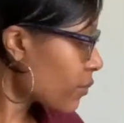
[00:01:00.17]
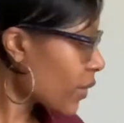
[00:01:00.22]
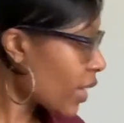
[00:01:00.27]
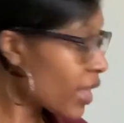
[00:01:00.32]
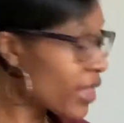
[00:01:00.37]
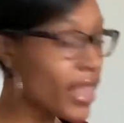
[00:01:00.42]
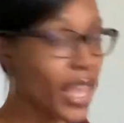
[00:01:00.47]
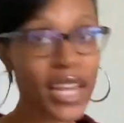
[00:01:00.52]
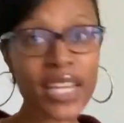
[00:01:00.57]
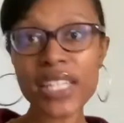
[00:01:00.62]

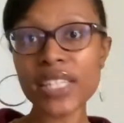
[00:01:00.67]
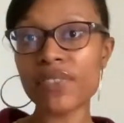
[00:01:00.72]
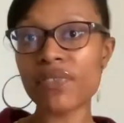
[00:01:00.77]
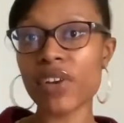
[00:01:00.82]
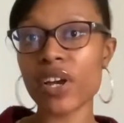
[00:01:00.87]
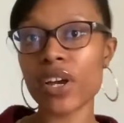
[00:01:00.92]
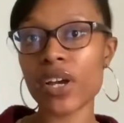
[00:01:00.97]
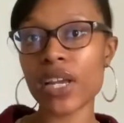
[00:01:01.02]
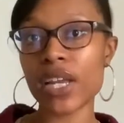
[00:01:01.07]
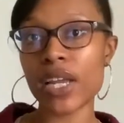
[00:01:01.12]
that is
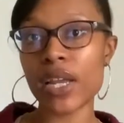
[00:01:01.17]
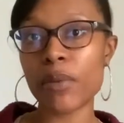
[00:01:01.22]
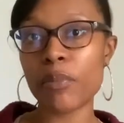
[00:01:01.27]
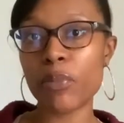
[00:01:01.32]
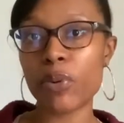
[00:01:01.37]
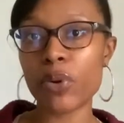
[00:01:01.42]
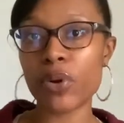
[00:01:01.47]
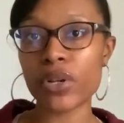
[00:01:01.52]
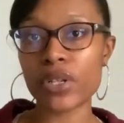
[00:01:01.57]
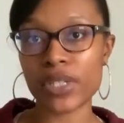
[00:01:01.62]
very
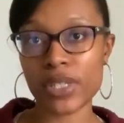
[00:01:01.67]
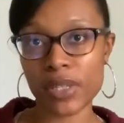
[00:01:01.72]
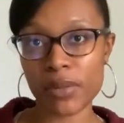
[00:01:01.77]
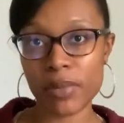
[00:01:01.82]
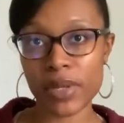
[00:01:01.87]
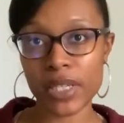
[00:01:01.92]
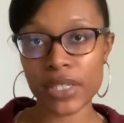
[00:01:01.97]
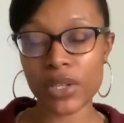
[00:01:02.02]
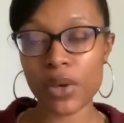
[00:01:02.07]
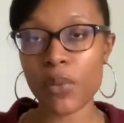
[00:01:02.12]
important to me.
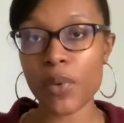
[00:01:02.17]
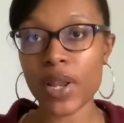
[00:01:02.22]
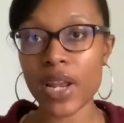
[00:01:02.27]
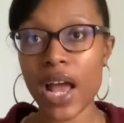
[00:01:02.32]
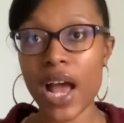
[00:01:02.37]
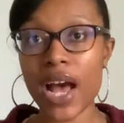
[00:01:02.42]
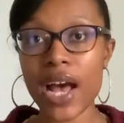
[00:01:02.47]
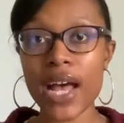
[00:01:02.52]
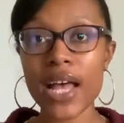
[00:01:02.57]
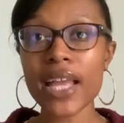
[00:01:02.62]
So when
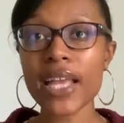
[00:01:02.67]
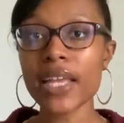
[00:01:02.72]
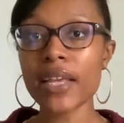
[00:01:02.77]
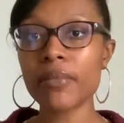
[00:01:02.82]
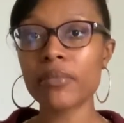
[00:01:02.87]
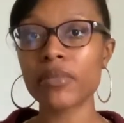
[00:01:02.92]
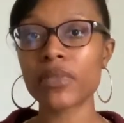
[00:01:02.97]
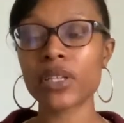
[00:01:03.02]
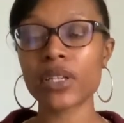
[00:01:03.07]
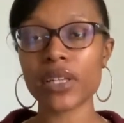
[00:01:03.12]
I
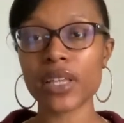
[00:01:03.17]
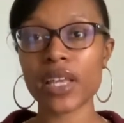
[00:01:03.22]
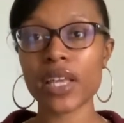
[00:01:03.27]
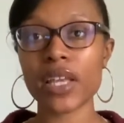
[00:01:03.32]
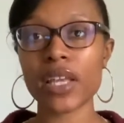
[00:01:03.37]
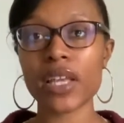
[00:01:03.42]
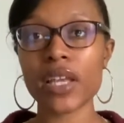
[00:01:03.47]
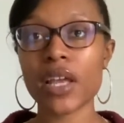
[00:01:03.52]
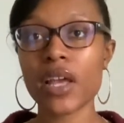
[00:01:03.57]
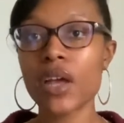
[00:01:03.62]
am
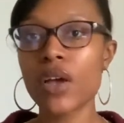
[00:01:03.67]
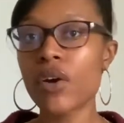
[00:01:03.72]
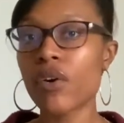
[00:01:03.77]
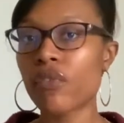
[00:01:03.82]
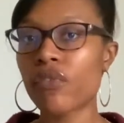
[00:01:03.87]
looking for